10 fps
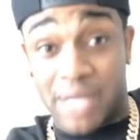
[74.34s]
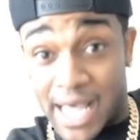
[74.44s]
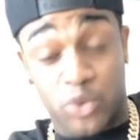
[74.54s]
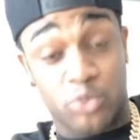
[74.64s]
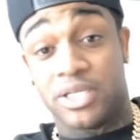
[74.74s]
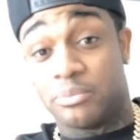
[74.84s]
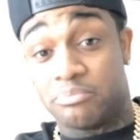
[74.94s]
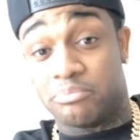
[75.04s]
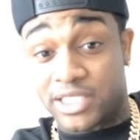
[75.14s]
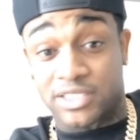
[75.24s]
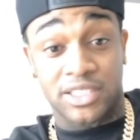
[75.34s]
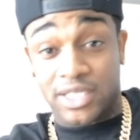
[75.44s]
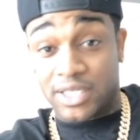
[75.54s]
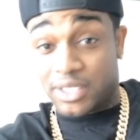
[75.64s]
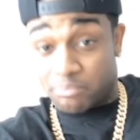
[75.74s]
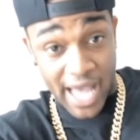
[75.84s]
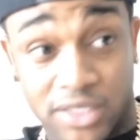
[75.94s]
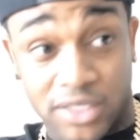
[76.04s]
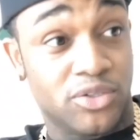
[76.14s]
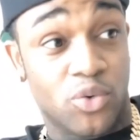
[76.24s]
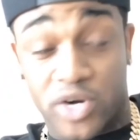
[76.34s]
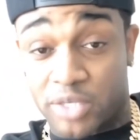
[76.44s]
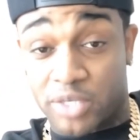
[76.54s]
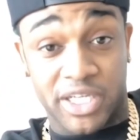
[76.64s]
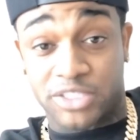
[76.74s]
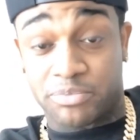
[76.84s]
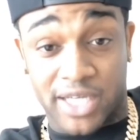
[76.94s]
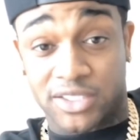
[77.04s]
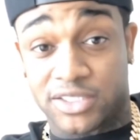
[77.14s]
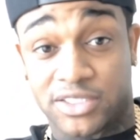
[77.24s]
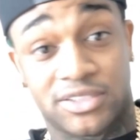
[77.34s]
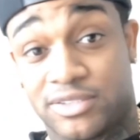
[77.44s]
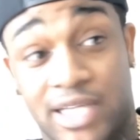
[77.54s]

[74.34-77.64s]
to battle, be the biggest battler or one of the biggest battlers.